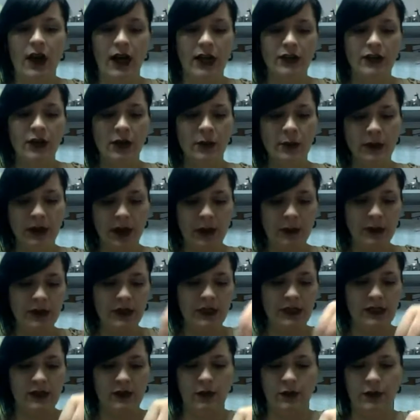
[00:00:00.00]
I put
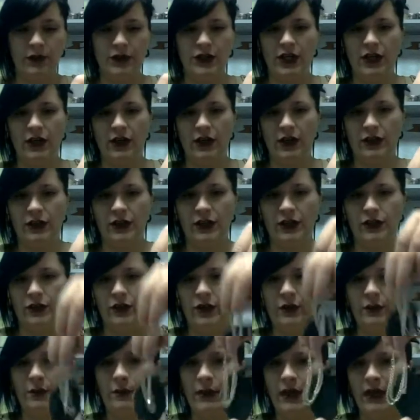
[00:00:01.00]
the silver chain on it, just
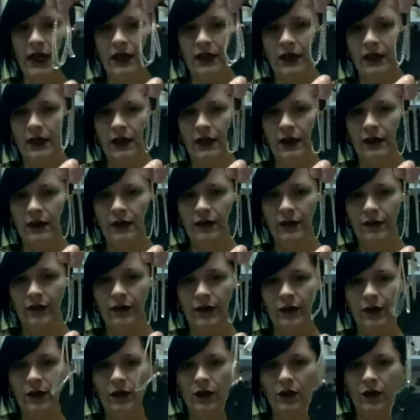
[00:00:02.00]
try to make the
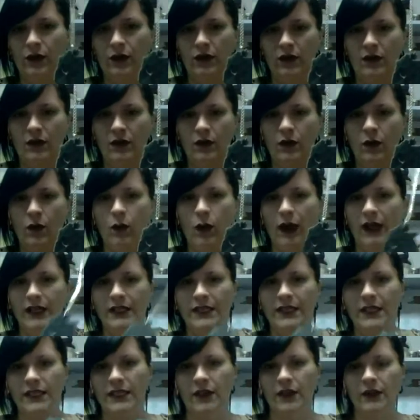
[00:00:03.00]

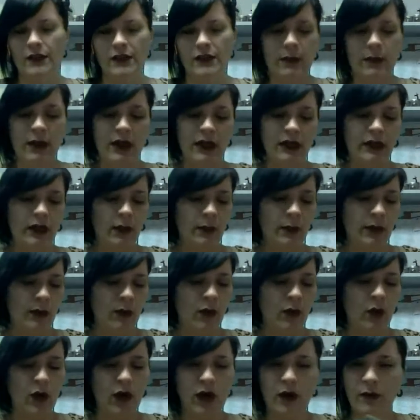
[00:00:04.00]
white details come out a little bit
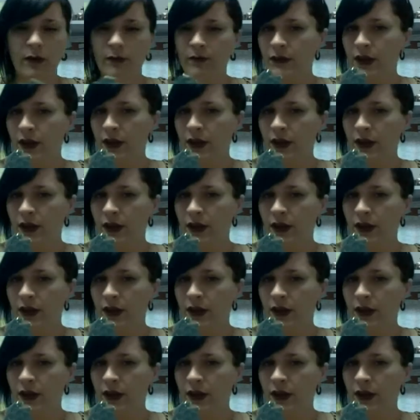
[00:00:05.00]
more.